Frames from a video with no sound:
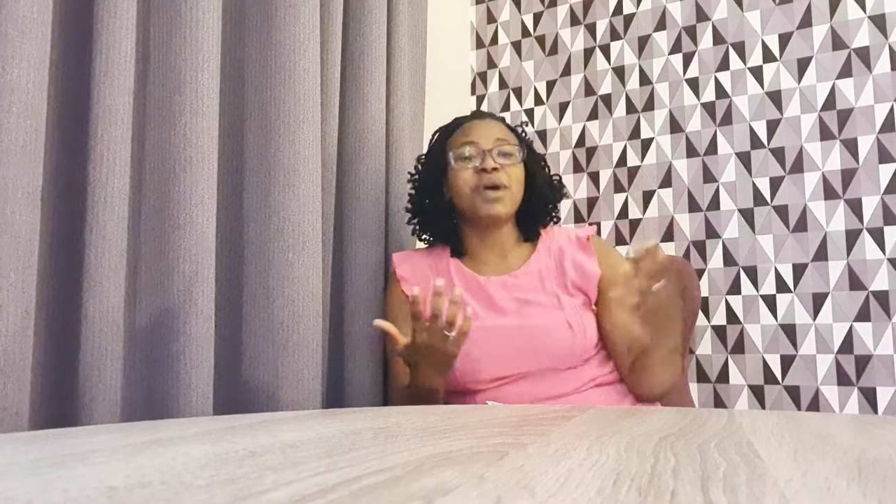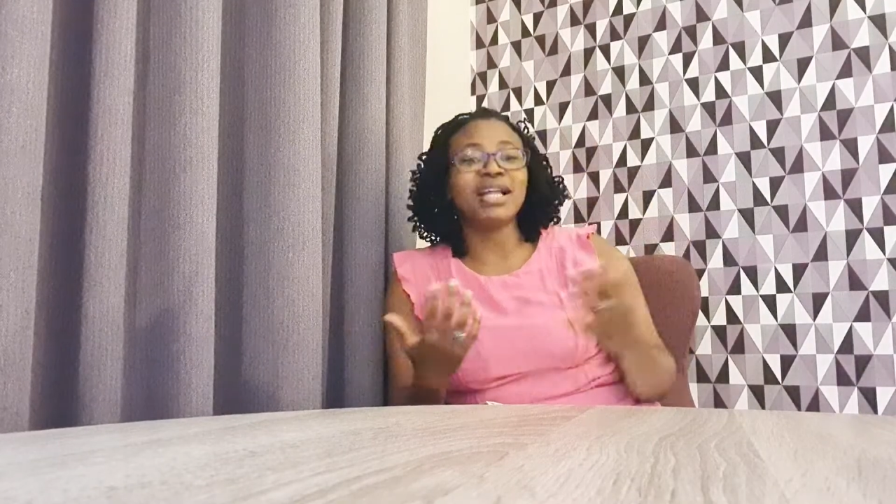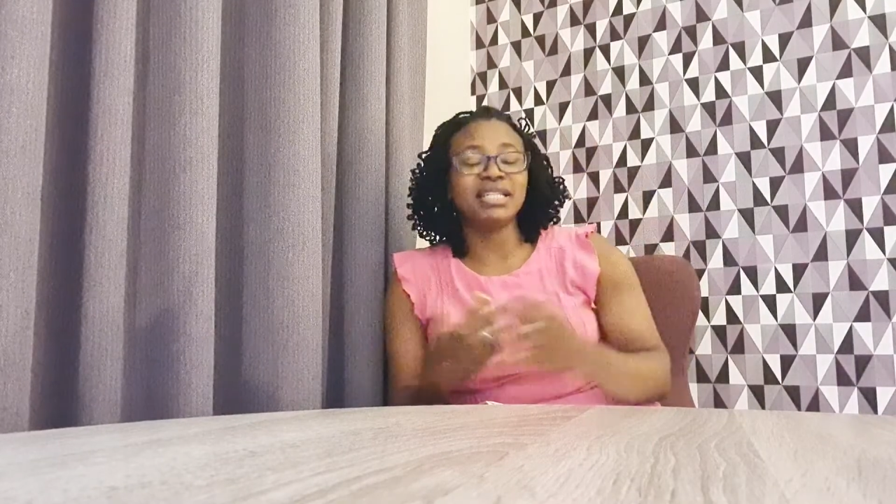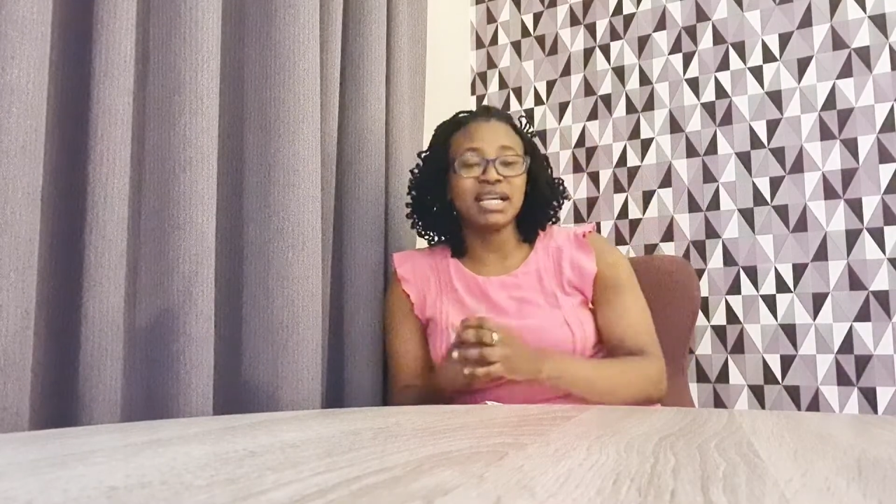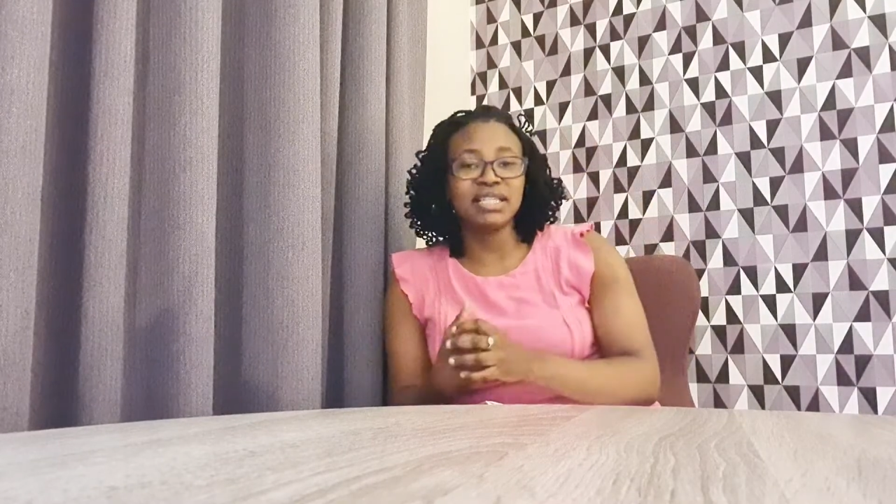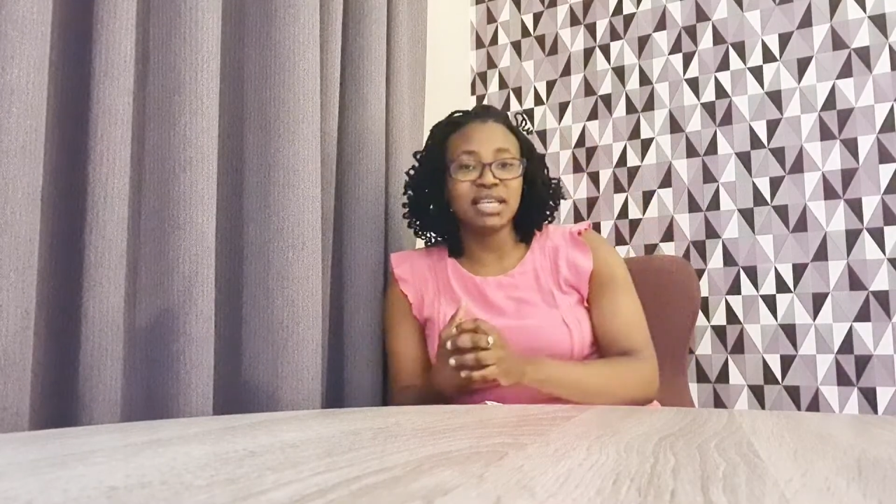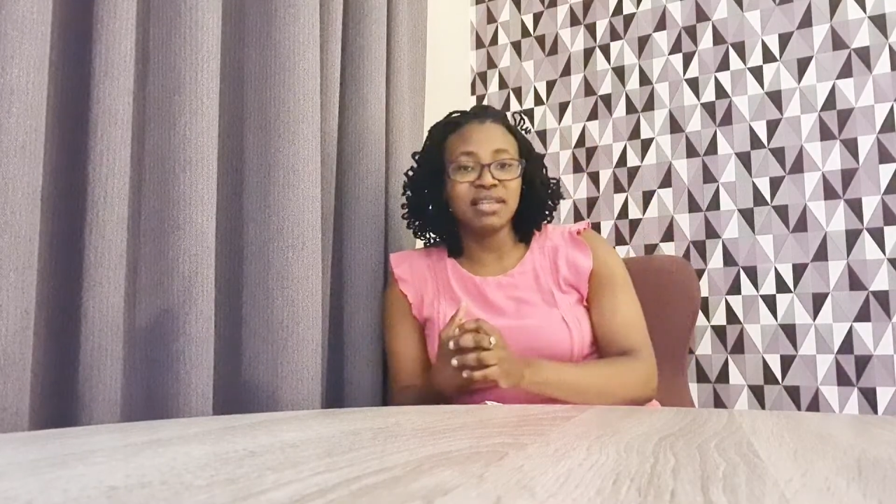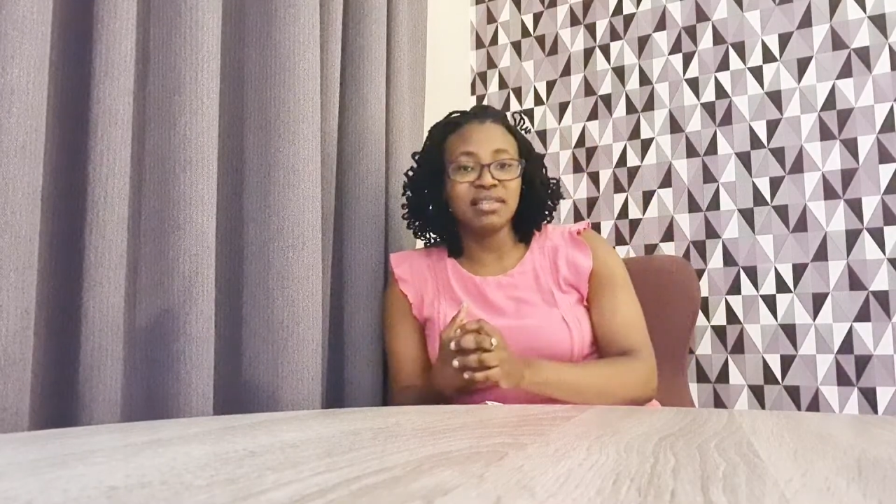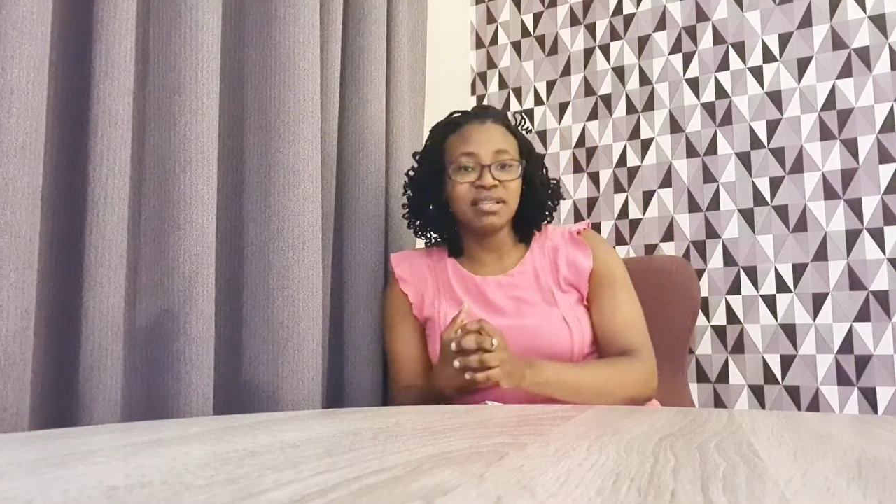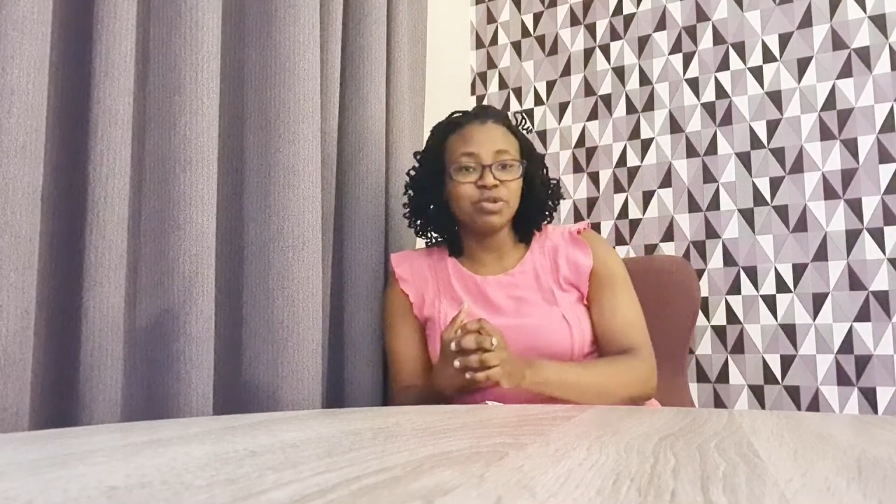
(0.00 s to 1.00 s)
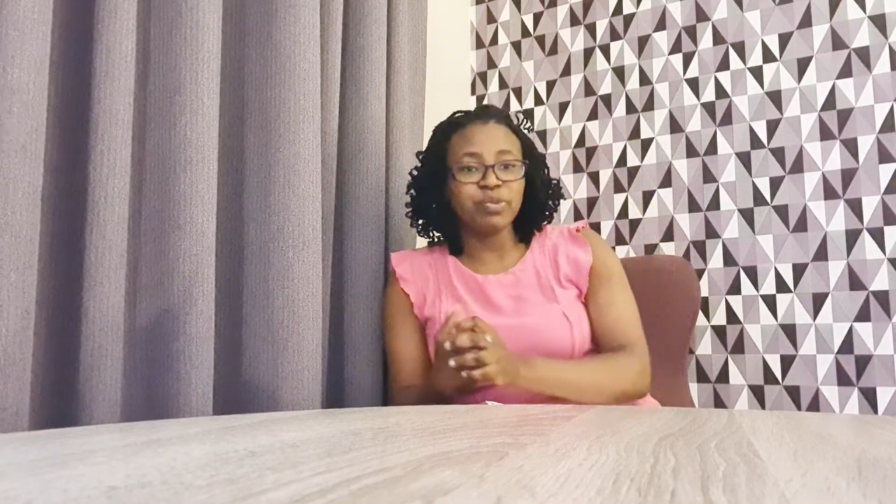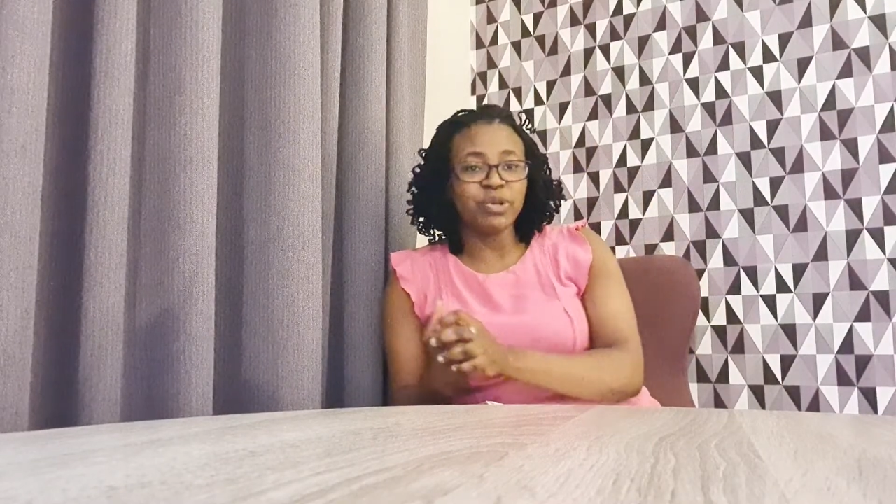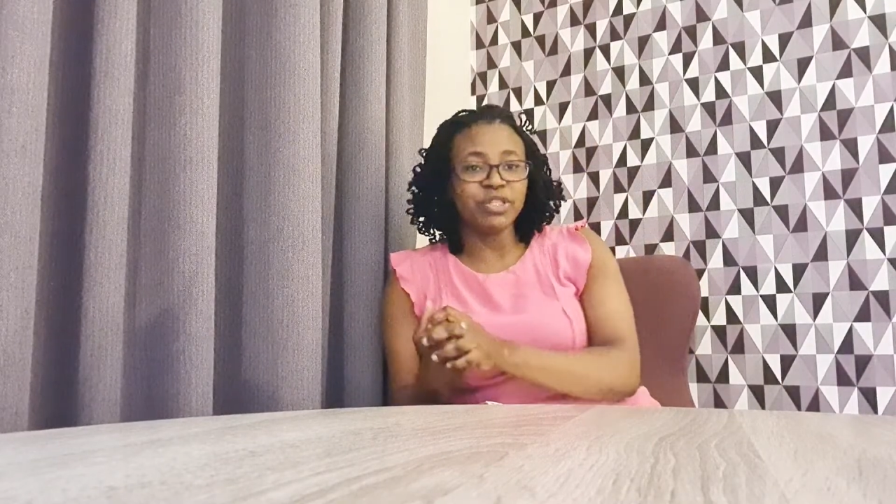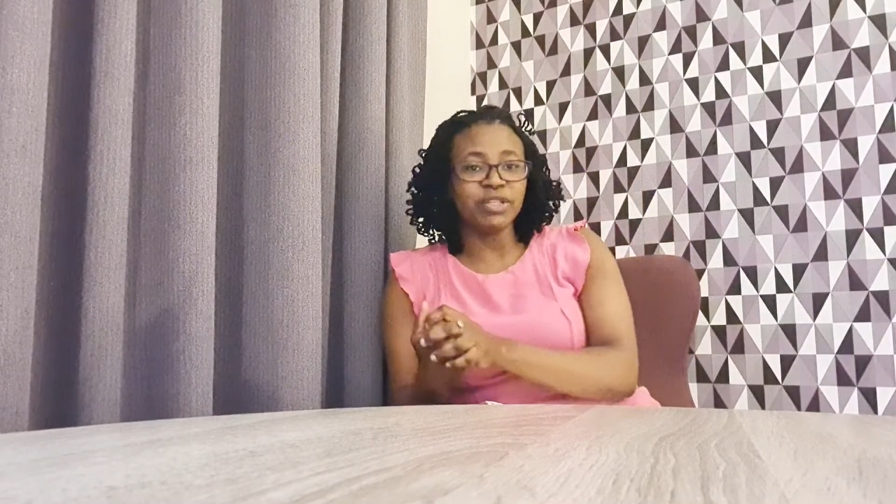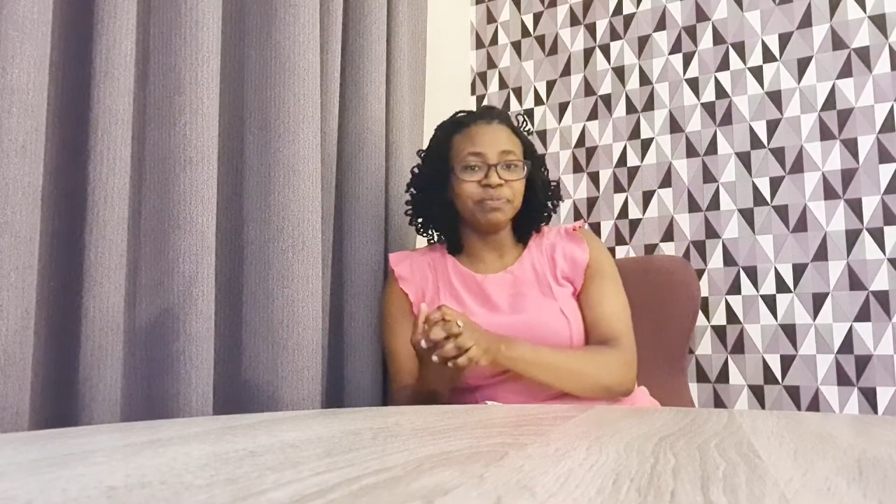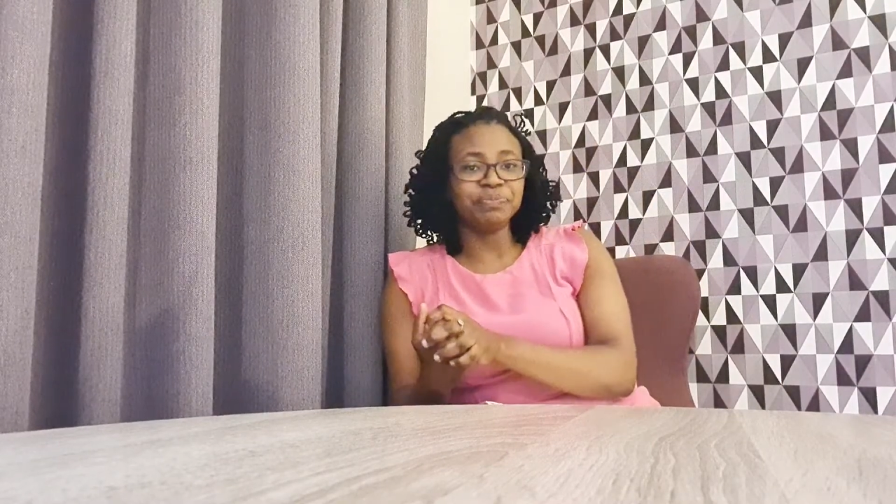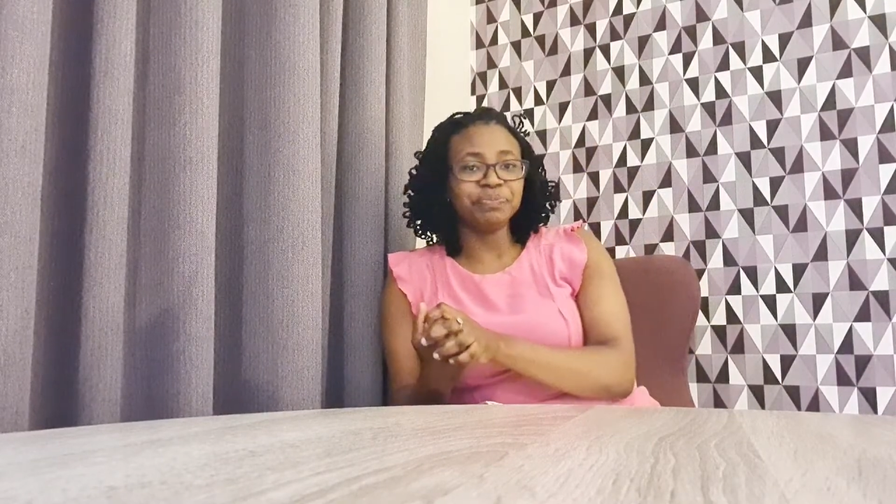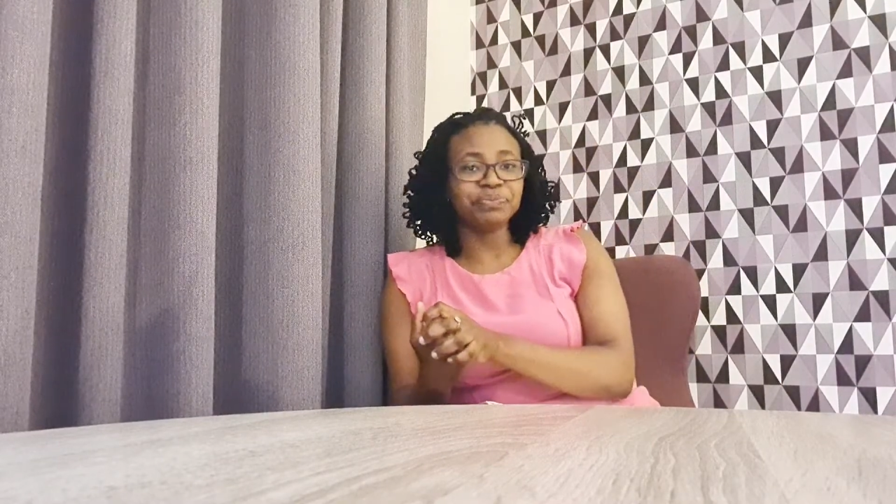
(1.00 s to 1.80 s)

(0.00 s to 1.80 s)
are texting this person.